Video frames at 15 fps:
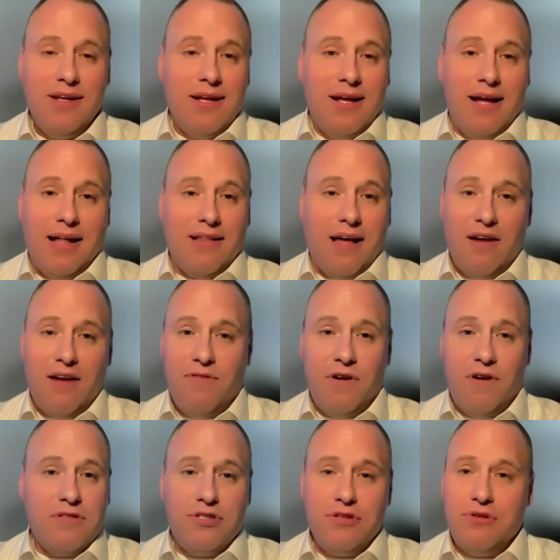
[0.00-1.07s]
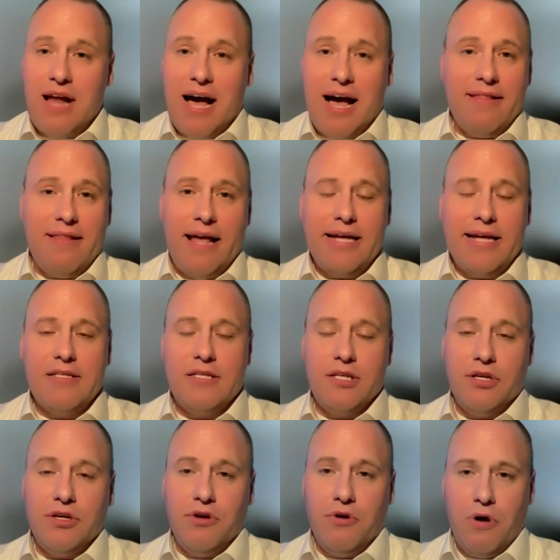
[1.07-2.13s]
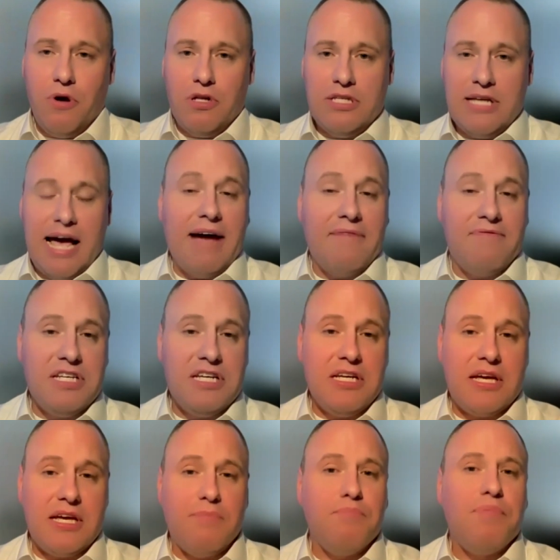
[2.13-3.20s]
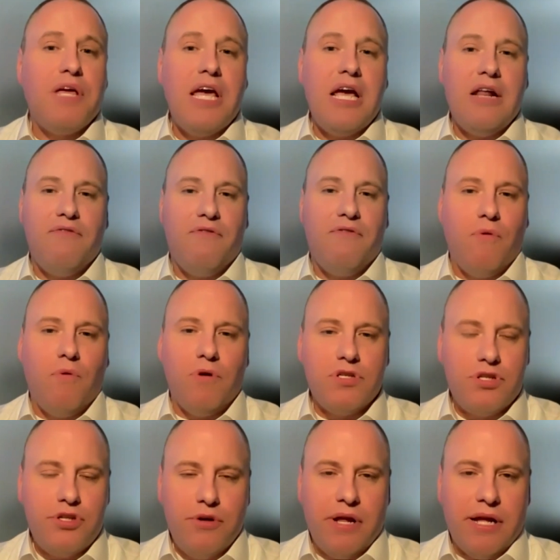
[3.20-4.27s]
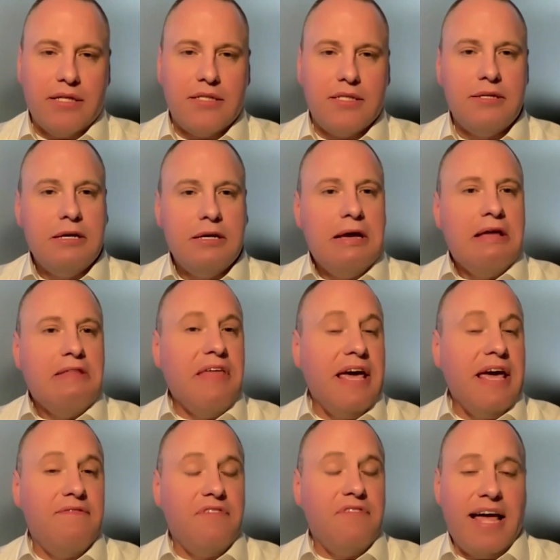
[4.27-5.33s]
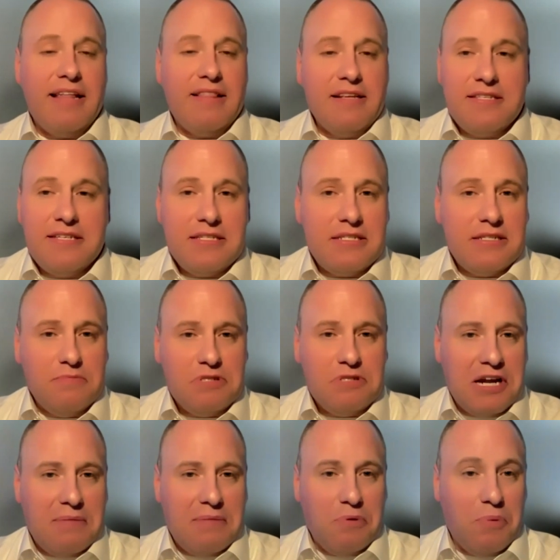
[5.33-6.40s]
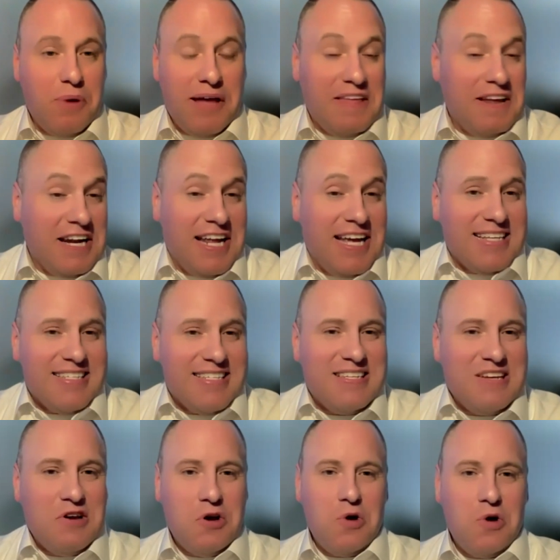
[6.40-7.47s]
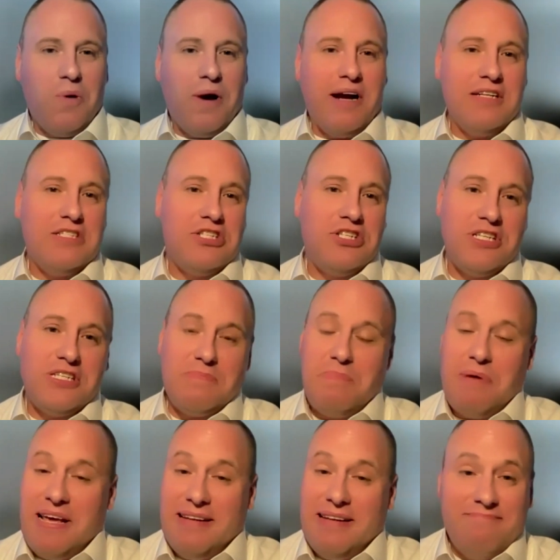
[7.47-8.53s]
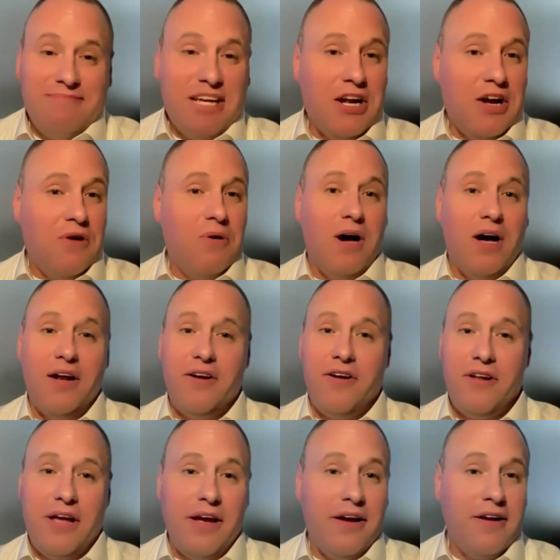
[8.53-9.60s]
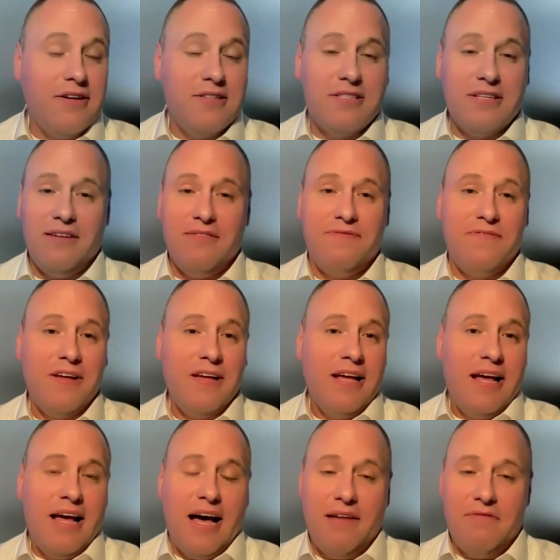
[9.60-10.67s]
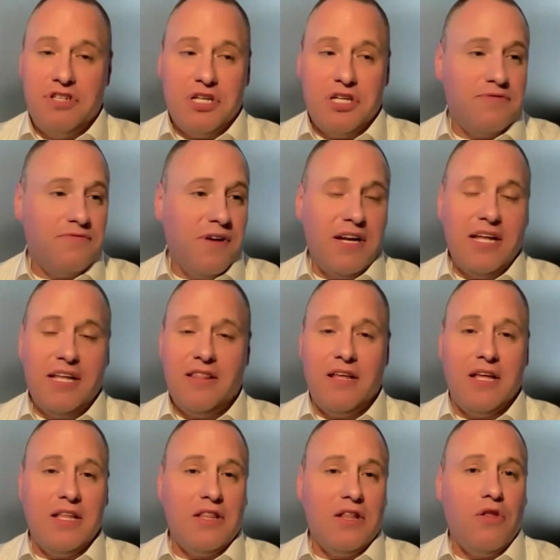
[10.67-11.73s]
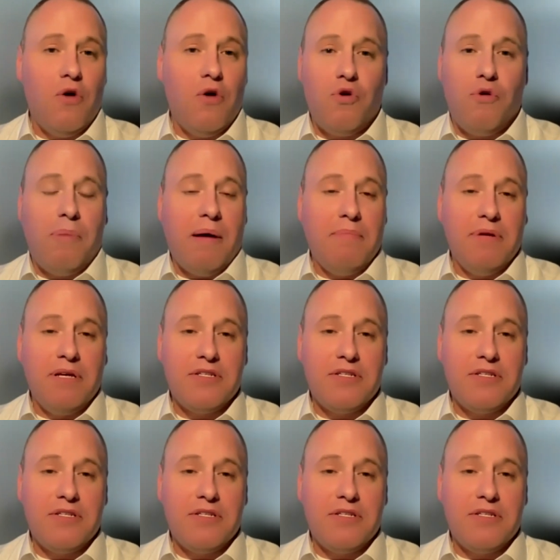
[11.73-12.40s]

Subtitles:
A lot of folks do not like to have to compete for students. They've liked the system set up the way that it is, where it's just been, 100 years of just funding the local public